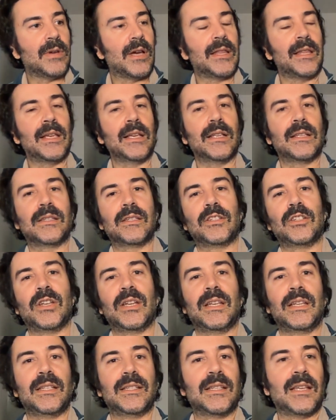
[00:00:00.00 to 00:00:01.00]
I think it's
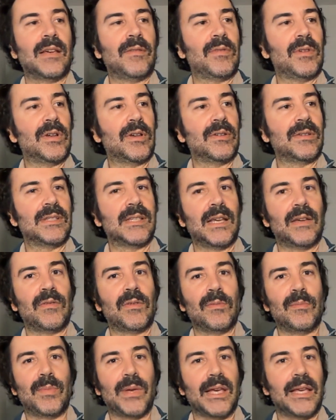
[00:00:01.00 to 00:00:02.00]

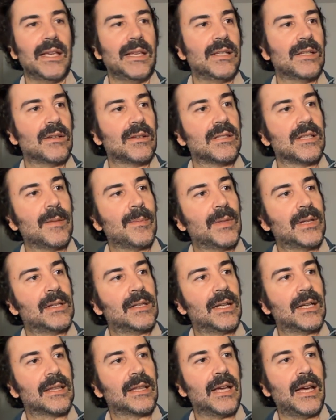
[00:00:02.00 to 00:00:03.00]
G707Bs or something
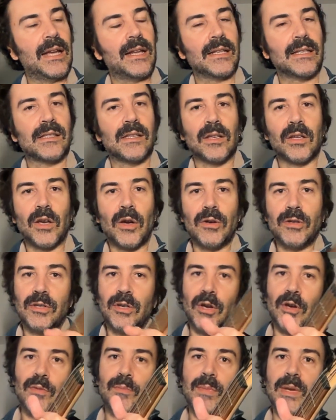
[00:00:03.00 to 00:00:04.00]
like that. It's the
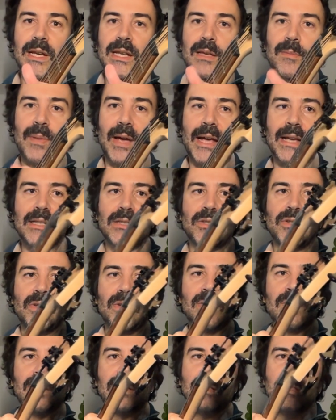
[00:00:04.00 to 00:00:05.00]
Goto mini bass
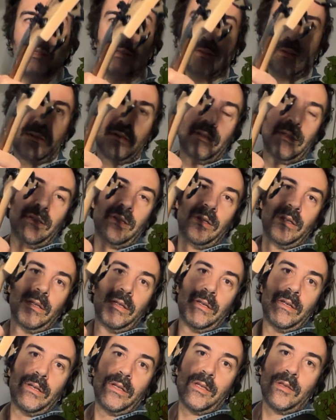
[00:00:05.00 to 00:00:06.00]
tuners,
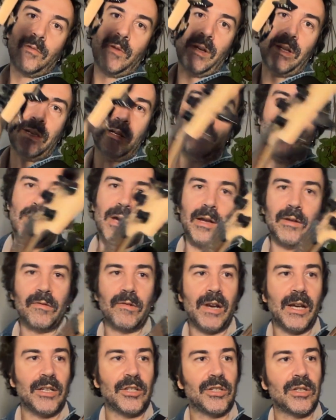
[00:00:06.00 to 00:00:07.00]
20:1
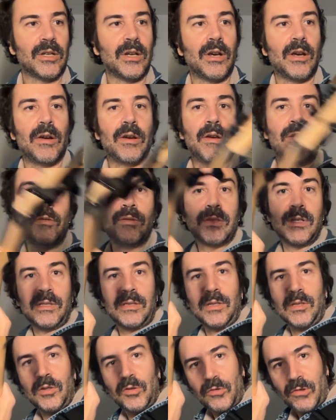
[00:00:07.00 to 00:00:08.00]
ratio. It was just
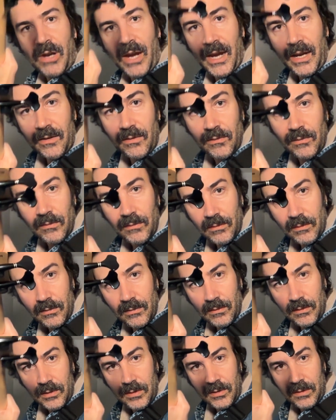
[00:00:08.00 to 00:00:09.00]
a straight
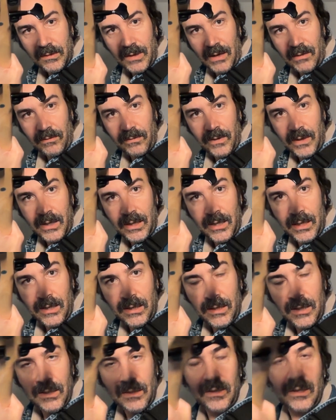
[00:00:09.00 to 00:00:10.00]
fit in
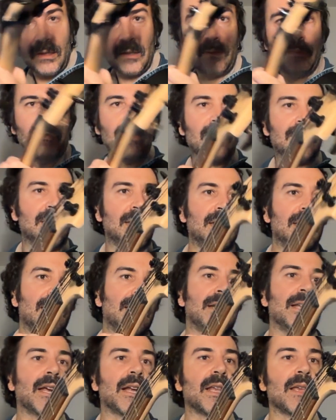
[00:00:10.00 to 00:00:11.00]
it. Didn't
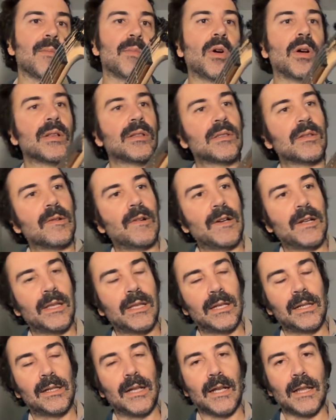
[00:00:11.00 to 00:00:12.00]
need any mods or
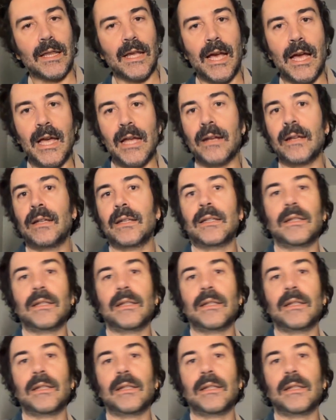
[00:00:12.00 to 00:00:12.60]
anything like that.